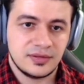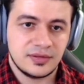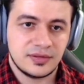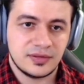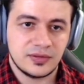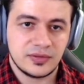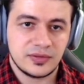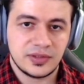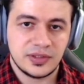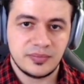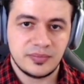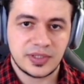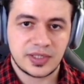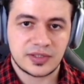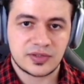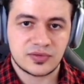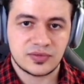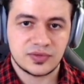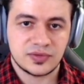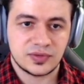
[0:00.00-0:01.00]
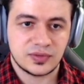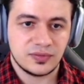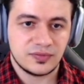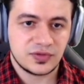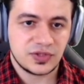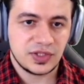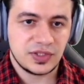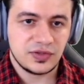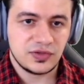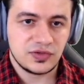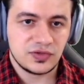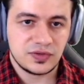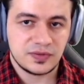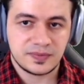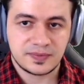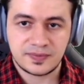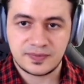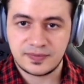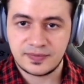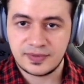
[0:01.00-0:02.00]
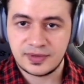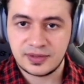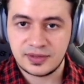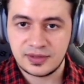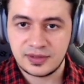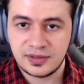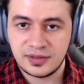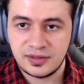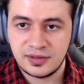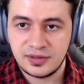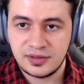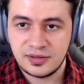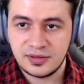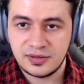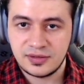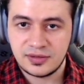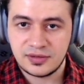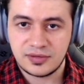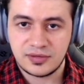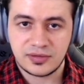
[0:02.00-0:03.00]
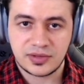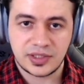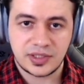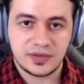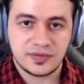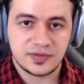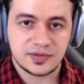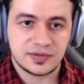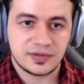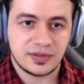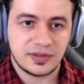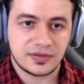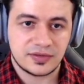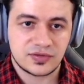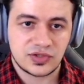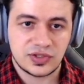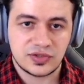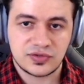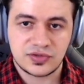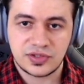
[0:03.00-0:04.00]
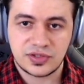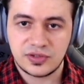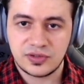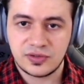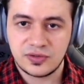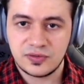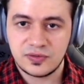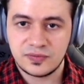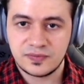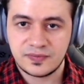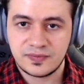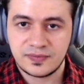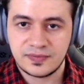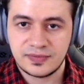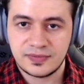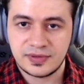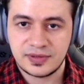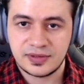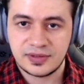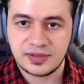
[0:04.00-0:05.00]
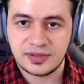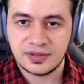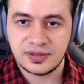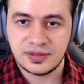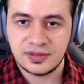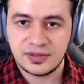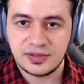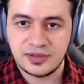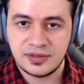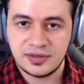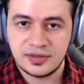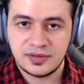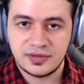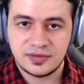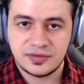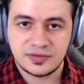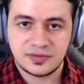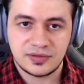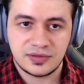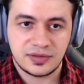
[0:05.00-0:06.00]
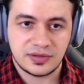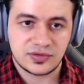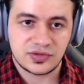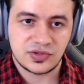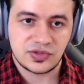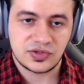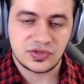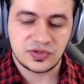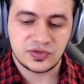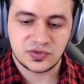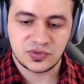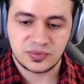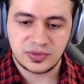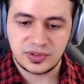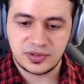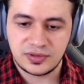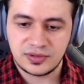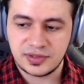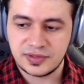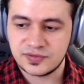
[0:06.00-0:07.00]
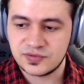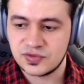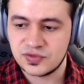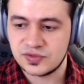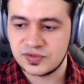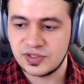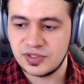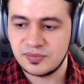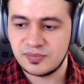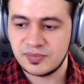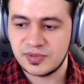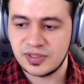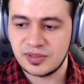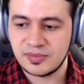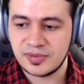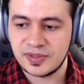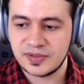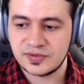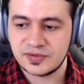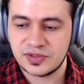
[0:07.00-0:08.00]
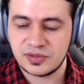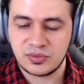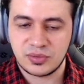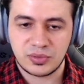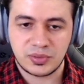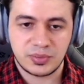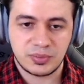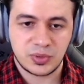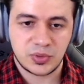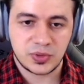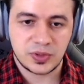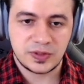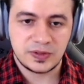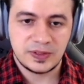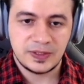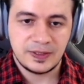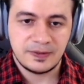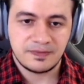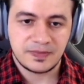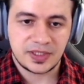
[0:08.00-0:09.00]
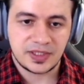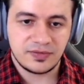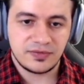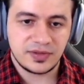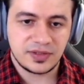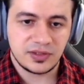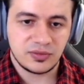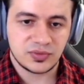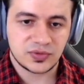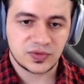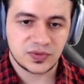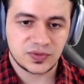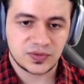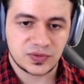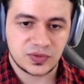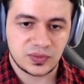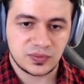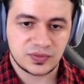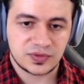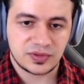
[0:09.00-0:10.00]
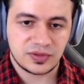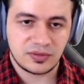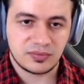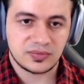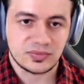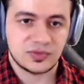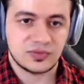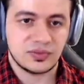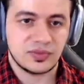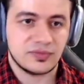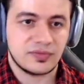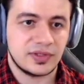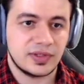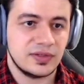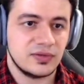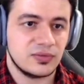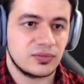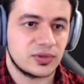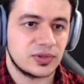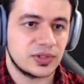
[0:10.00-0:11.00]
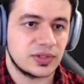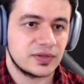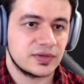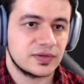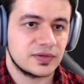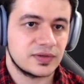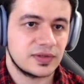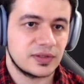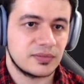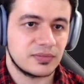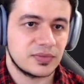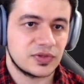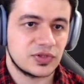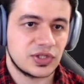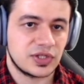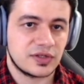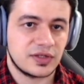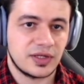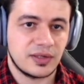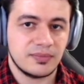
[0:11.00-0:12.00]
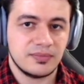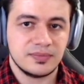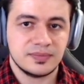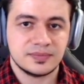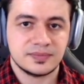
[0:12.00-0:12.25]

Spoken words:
Okay, package resolve changed. Okay, slide change here. Slide change here as well. Let's just keep them as they were reported. And I think there was also some Swift lint warnings. Let me check them.